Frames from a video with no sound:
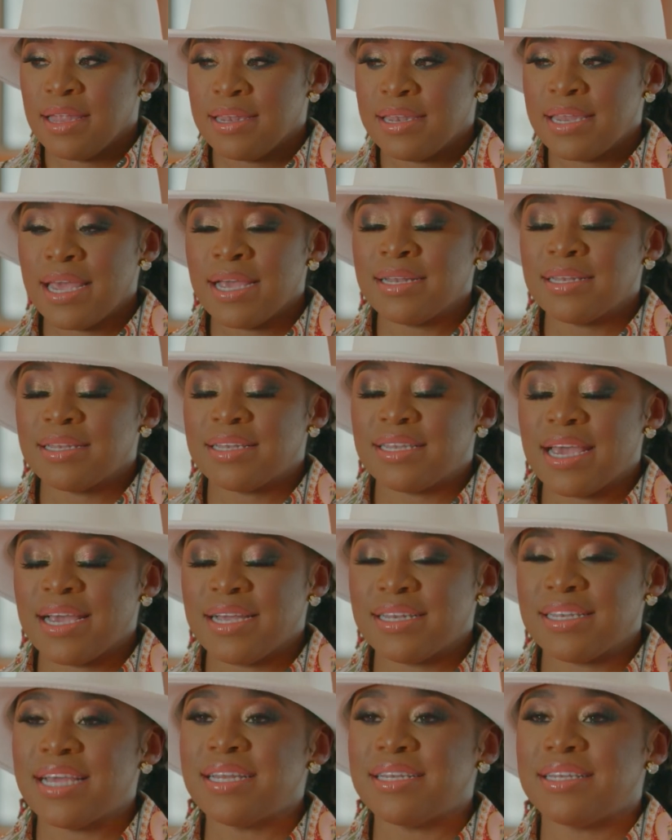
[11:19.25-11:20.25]
take
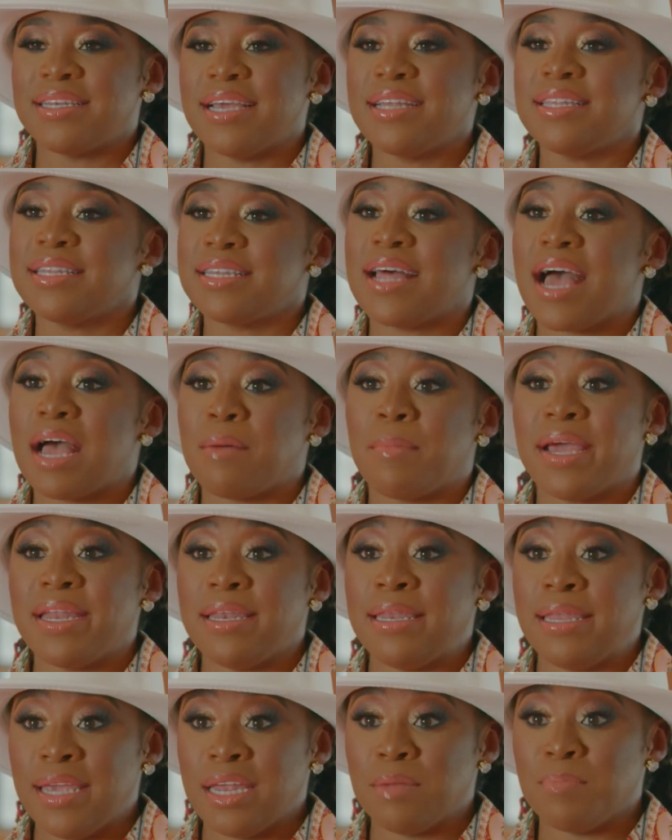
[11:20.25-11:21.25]
the time I
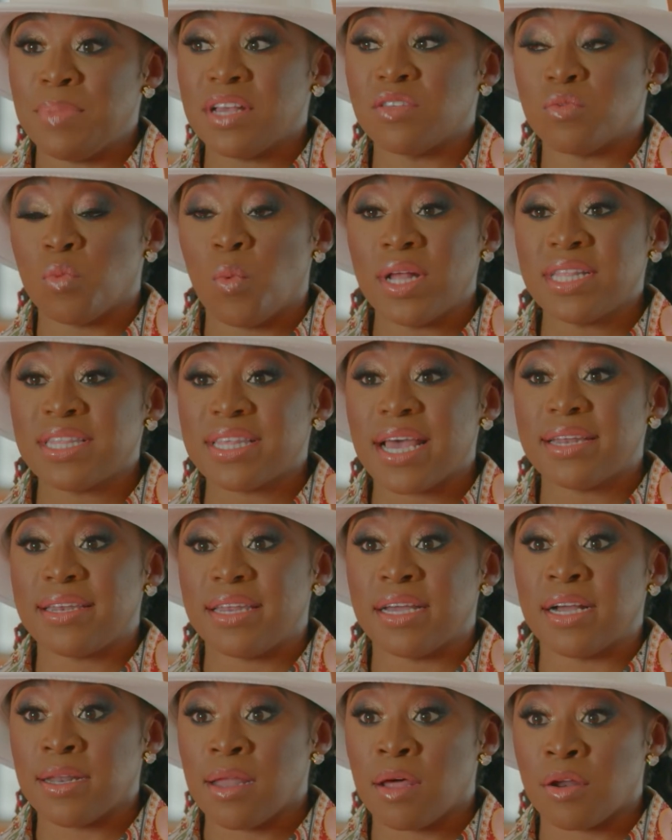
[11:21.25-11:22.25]
need, because once I
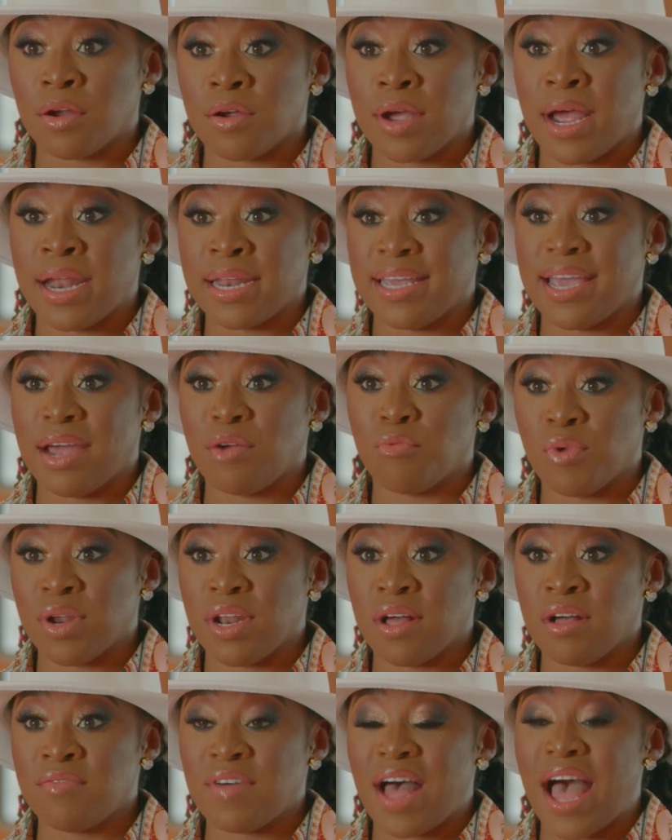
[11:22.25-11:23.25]
declutter and get
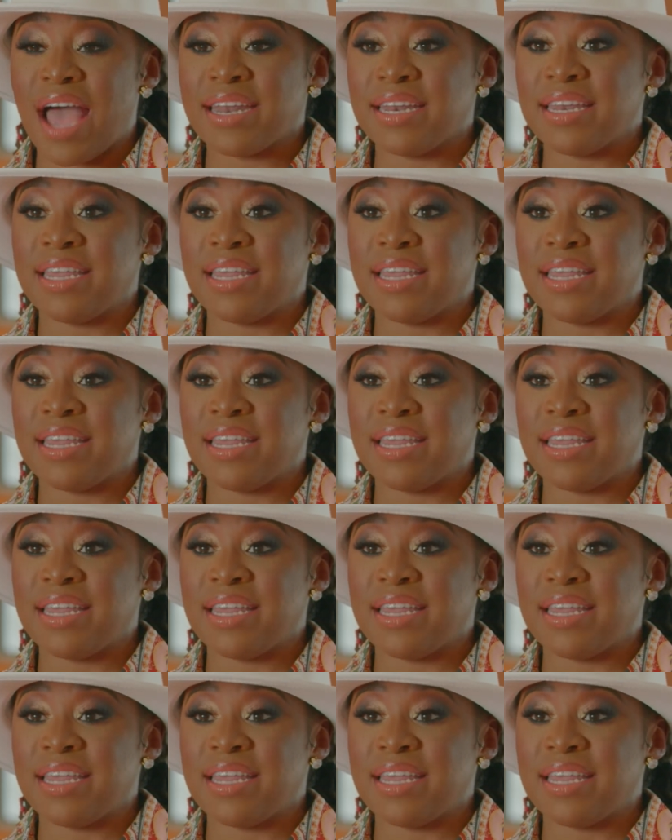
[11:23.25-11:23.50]
rid of, I